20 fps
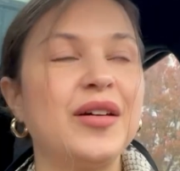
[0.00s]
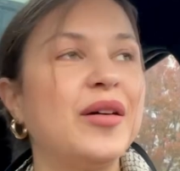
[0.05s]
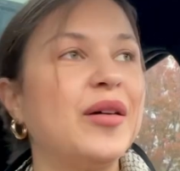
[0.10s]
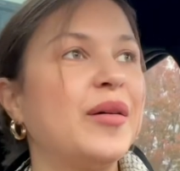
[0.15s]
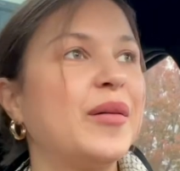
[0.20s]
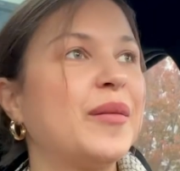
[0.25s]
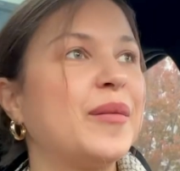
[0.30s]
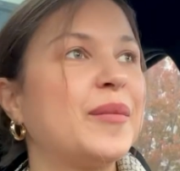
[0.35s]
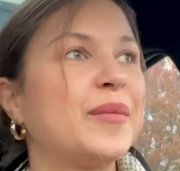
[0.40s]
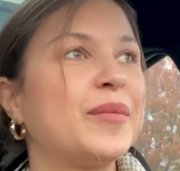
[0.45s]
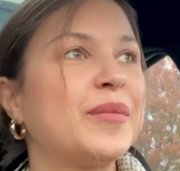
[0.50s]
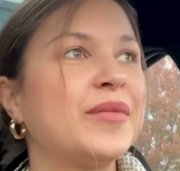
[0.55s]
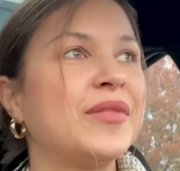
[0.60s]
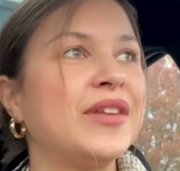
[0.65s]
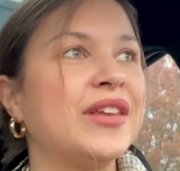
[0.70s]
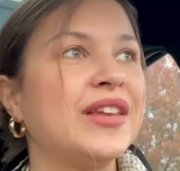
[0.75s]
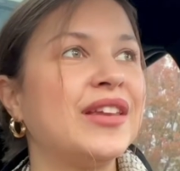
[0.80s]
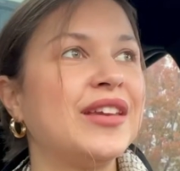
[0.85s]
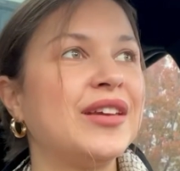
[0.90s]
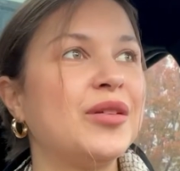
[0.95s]

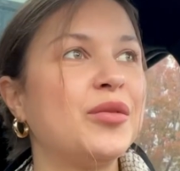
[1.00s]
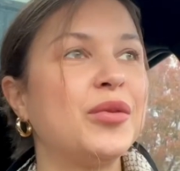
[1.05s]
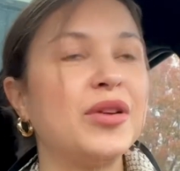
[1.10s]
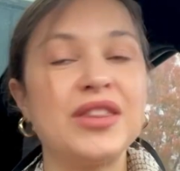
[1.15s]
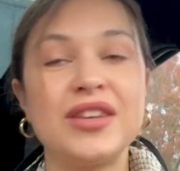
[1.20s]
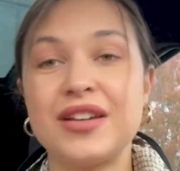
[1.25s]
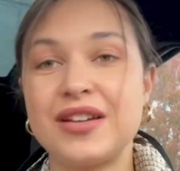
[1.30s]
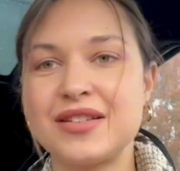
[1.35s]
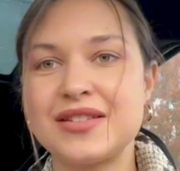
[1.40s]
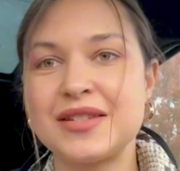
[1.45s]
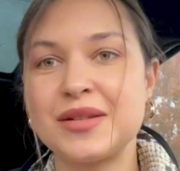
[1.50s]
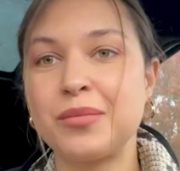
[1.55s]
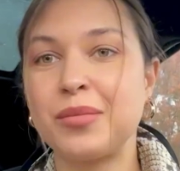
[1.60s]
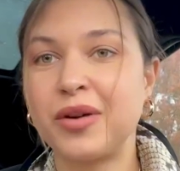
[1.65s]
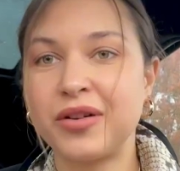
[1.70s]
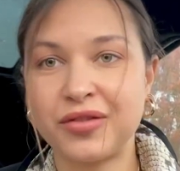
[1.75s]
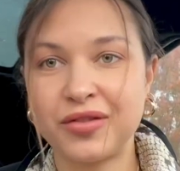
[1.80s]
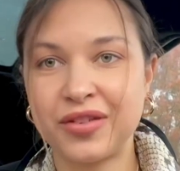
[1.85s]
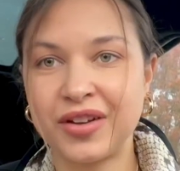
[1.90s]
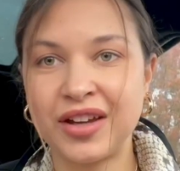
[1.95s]
When there is a
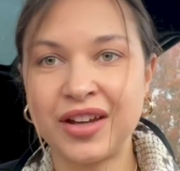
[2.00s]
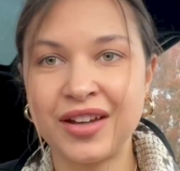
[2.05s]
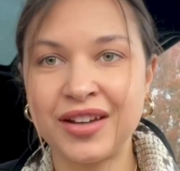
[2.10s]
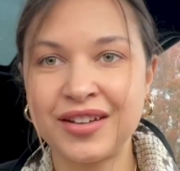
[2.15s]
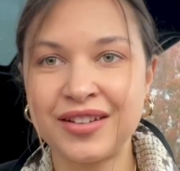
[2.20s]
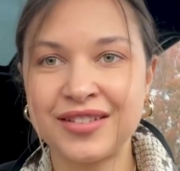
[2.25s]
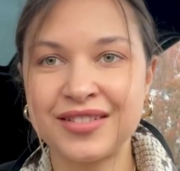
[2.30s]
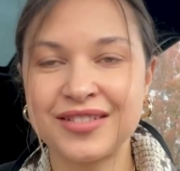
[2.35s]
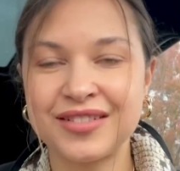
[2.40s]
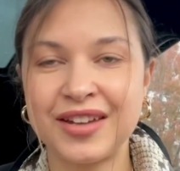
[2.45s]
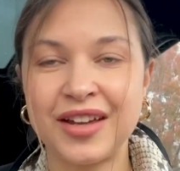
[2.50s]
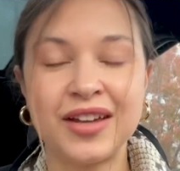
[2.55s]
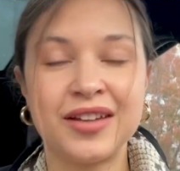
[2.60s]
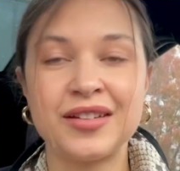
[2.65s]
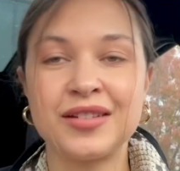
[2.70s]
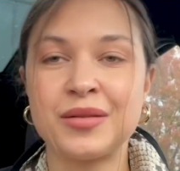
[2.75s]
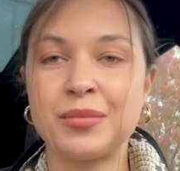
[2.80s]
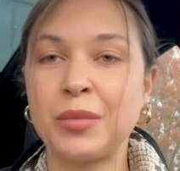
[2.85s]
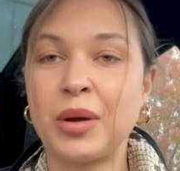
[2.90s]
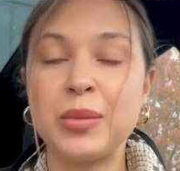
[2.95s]
buffet,
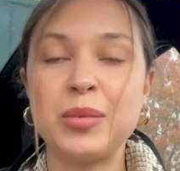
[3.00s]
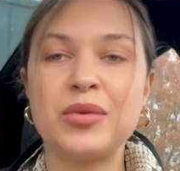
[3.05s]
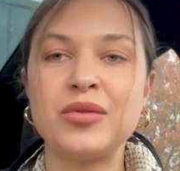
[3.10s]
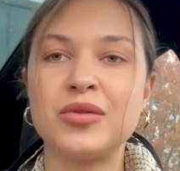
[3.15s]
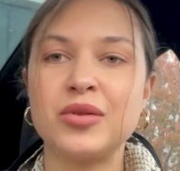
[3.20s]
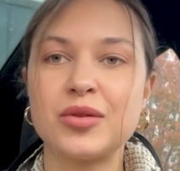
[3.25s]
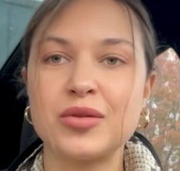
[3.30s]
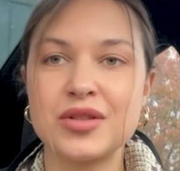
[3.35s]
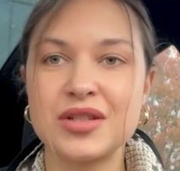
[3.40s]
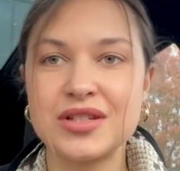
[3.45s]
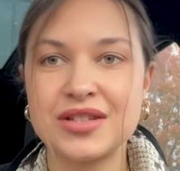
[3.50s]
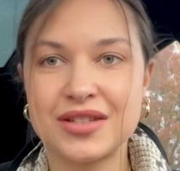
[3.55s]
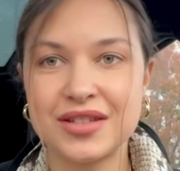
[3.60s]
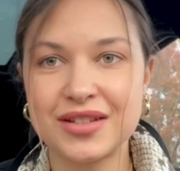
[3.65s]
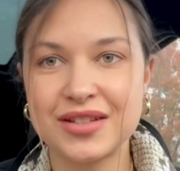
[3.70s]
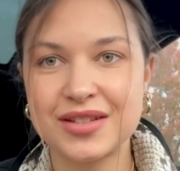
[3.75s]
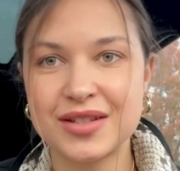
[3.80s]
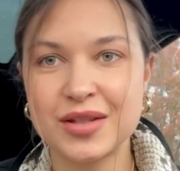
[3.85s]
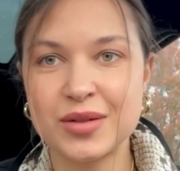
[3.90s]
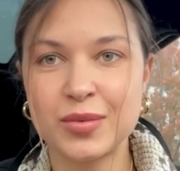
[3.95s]
and maybe you've noticed
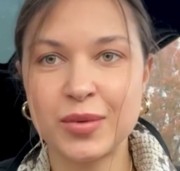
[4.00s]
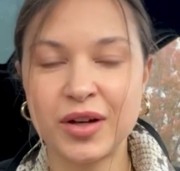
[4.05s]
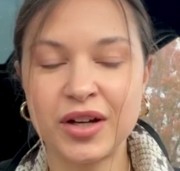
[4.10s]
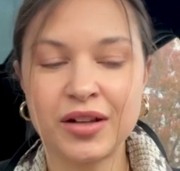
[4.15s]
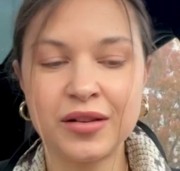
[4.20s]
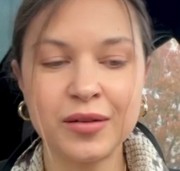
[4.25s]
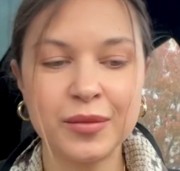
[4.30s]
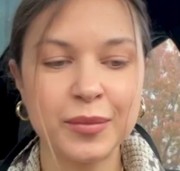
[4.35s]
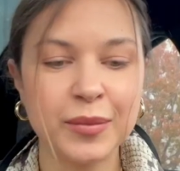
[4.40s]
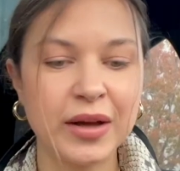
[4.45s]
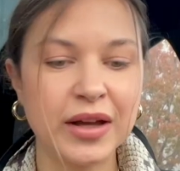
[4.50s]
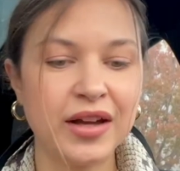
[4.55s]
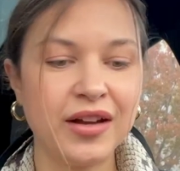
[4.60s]
this as well,